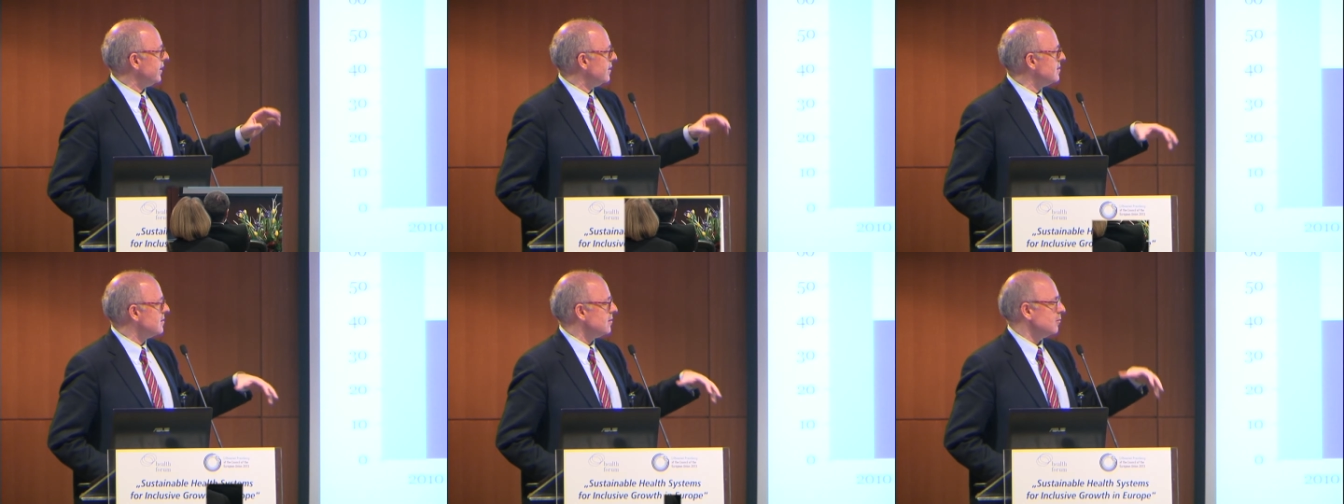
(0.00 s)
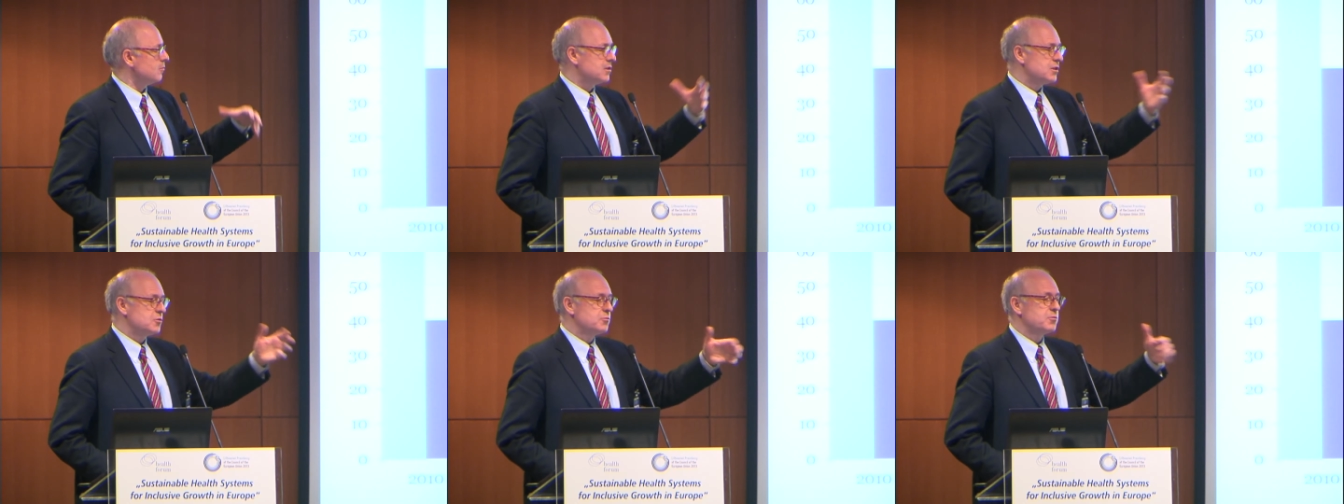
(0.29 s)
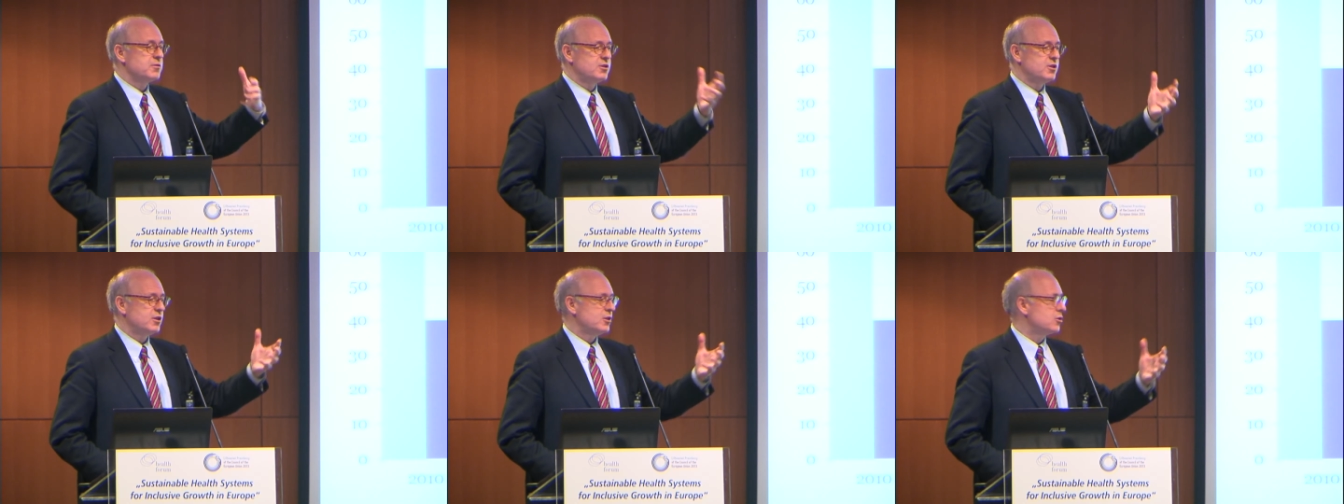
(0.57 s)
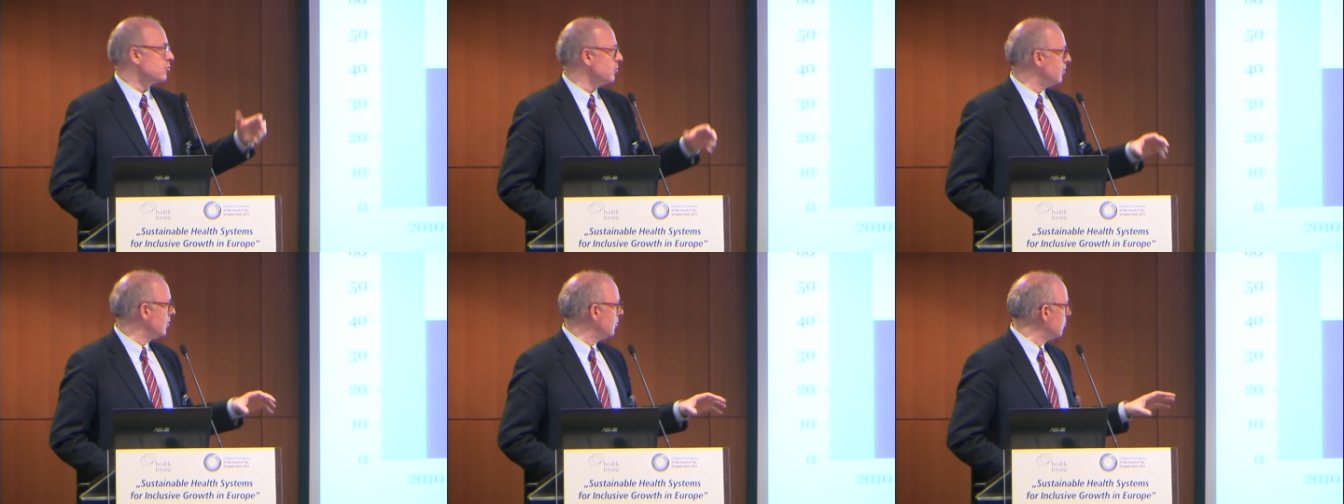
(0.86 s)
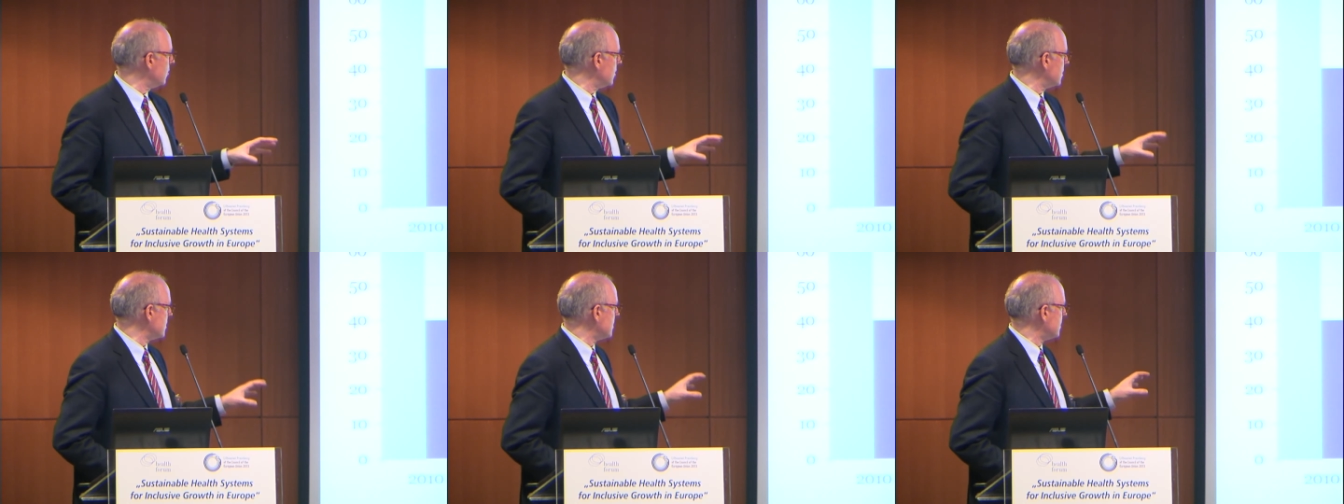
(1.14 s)
so this residual,
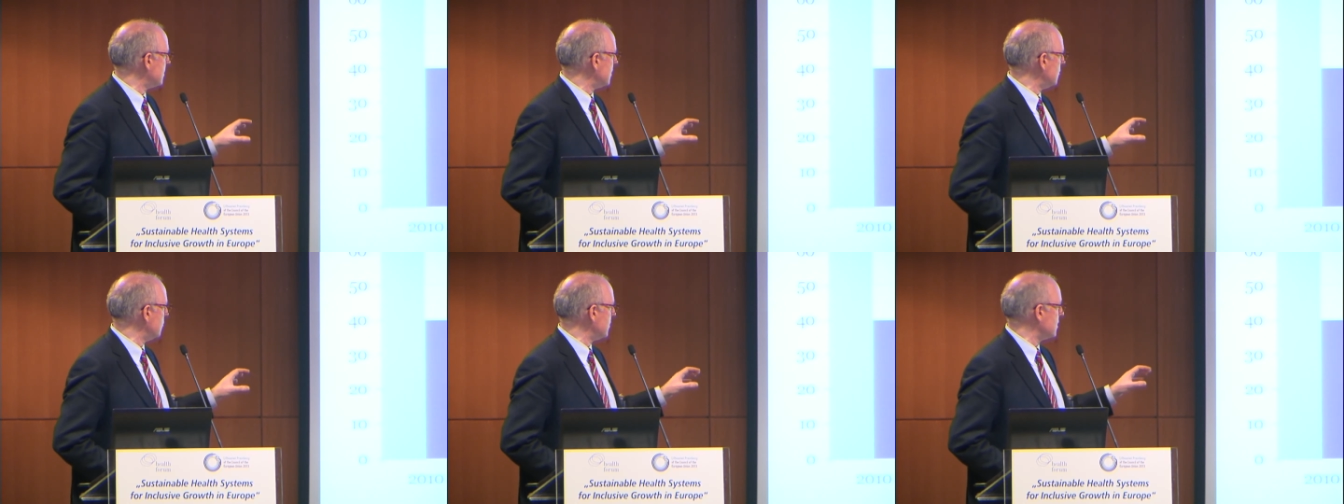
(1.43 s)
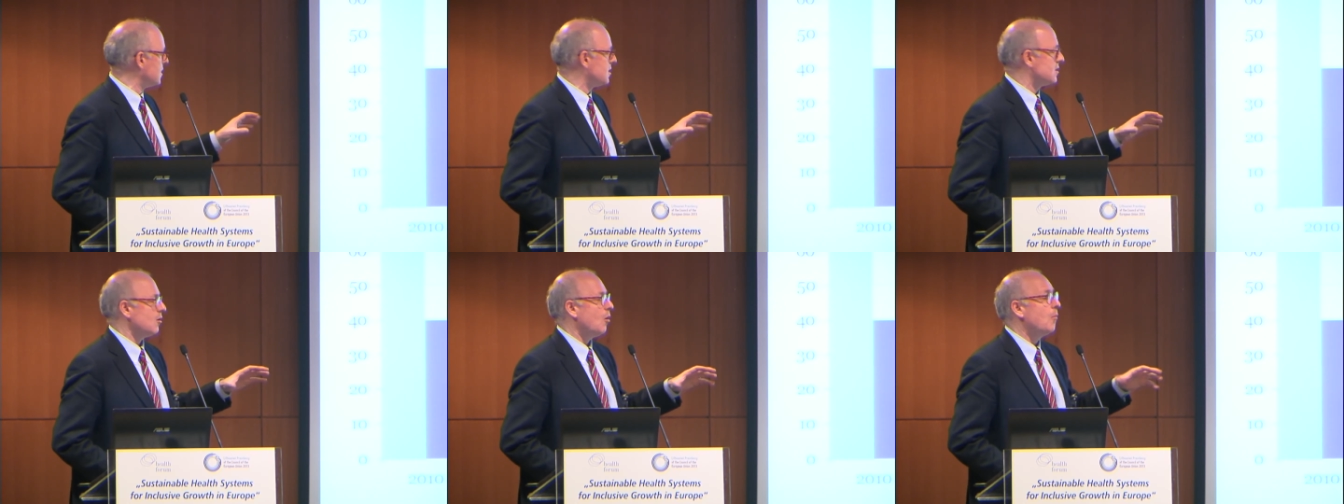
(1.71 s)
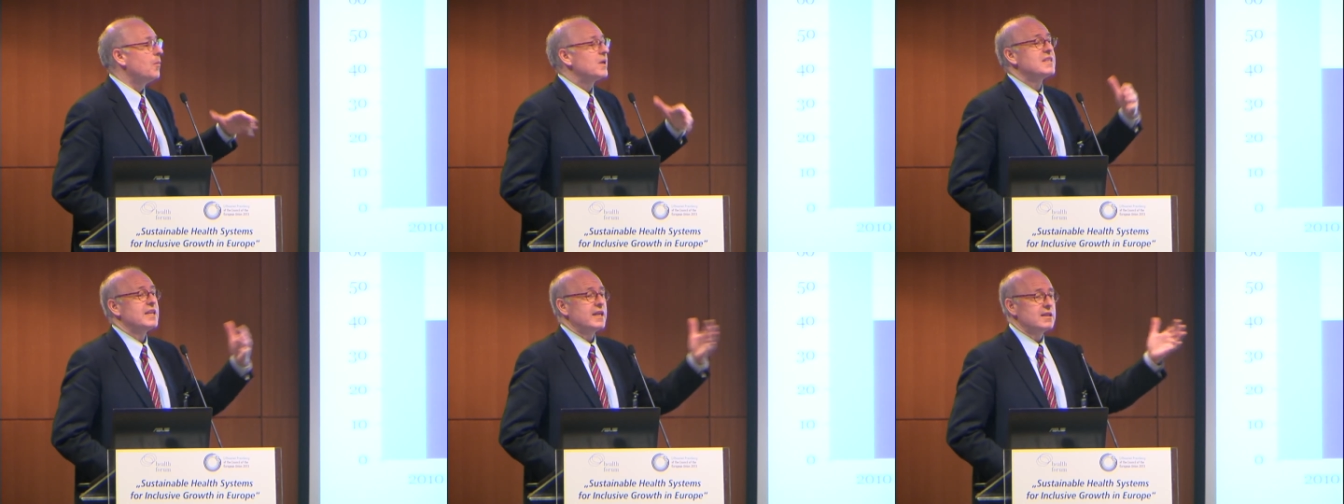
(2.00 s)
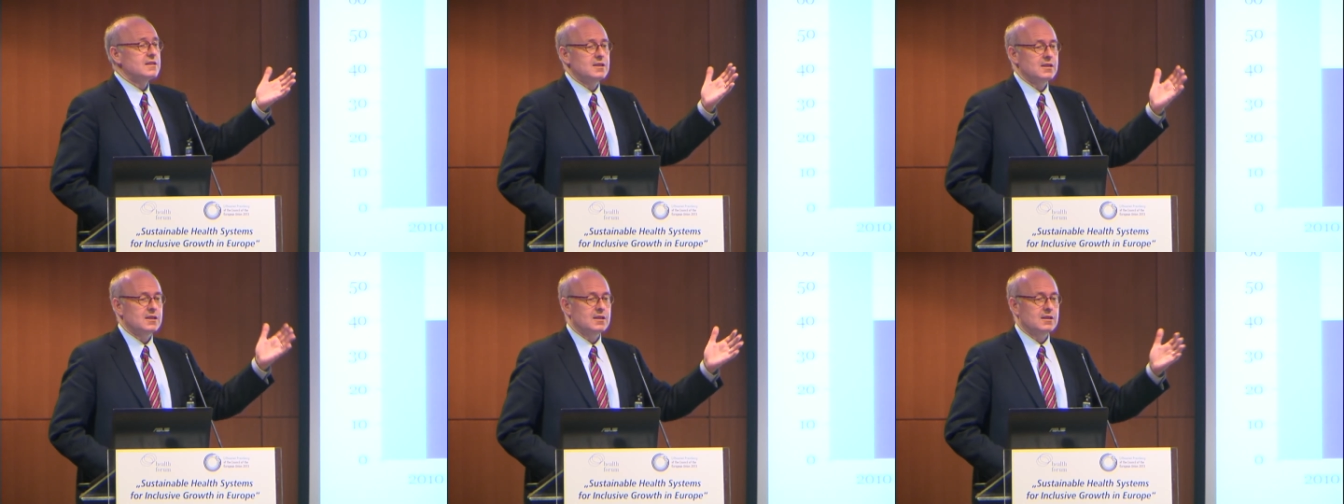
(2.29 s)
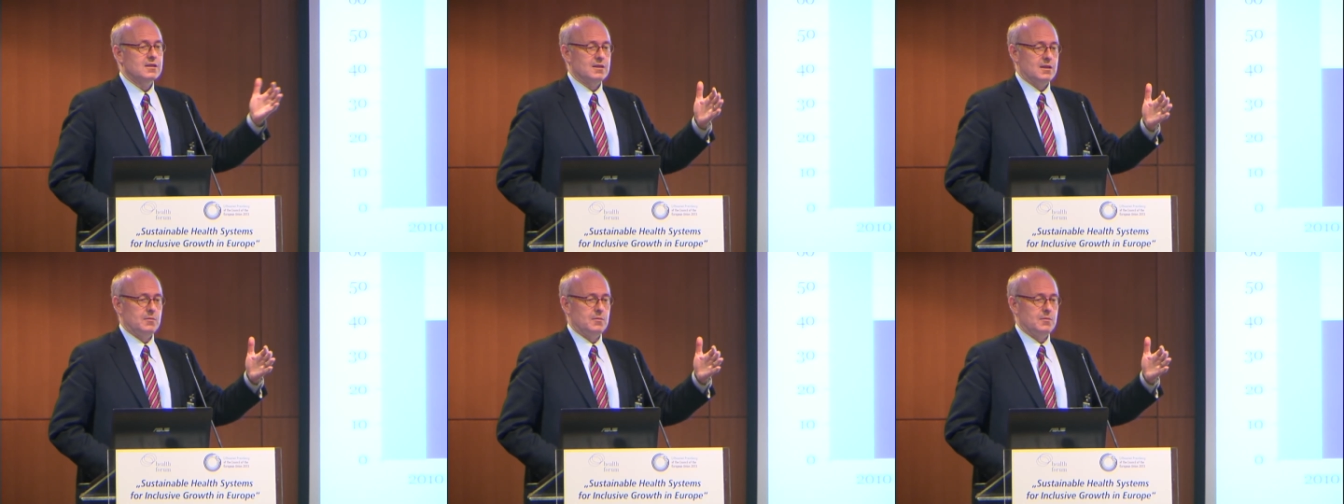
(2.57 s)
was homothetic.